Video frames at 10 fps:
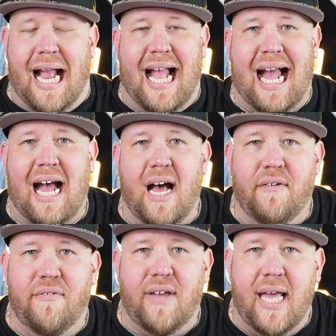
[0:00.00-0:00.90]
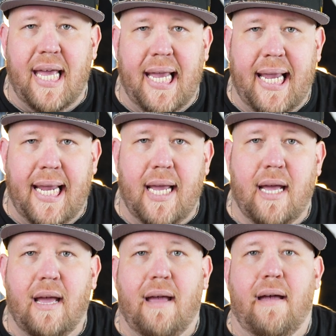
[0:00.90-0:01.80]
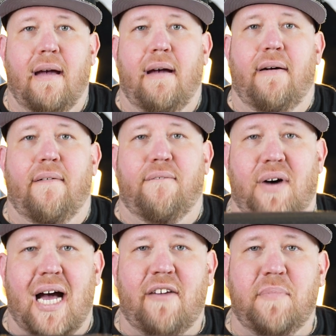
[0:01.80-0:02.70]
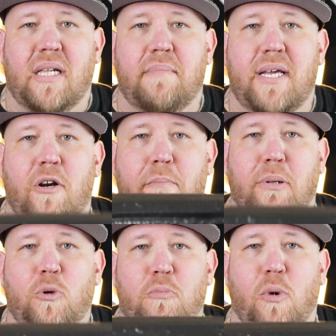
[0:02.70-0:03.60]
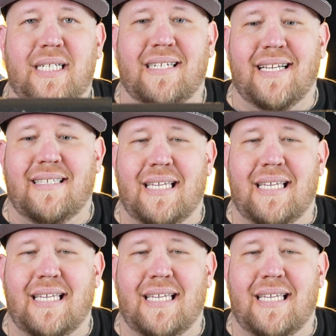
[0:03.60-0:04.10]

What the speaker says: I have a 5mm blue Moissanite